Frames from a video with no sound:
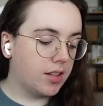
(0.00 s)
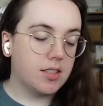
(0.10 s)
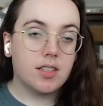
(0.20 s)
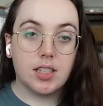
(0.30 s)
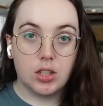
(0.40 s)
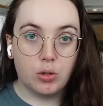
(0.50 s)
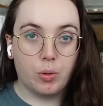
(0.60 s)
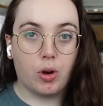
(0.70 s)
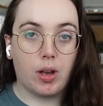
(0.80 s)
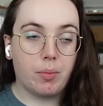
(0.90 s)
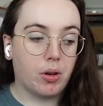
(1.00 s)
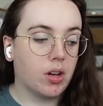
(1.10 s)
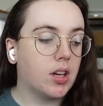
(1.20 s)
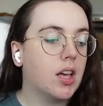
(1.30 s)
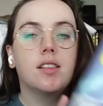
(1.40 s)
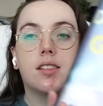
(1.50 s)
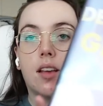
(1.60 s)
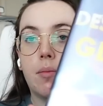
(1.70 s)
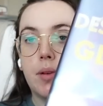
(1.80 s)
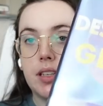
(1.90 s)
this is the Illumicrate book,
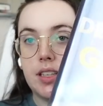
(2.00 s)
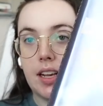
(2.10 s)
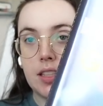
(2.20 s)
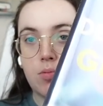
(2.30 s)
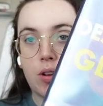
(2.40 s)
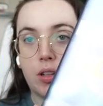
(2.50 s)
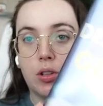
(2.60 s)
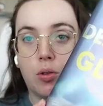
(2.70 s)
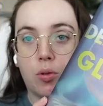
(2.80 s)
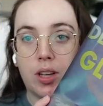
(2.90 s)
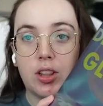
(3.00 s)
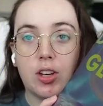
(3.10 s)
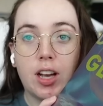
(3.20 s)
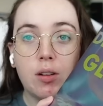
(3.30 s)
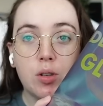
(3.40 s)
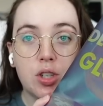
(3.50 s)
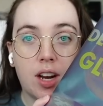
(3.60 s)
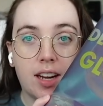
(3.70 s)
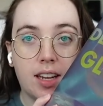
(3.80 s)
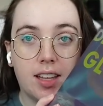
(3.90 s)
Some Desperate Glory. Look how
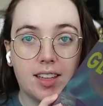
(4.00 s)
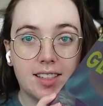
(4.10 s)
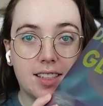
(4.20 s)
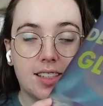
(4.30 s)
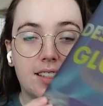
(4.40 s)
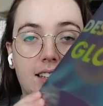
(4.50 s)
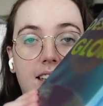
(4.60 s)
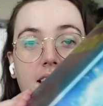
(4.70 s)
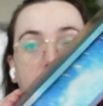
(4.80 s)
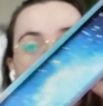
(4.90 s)
shiny this is, like,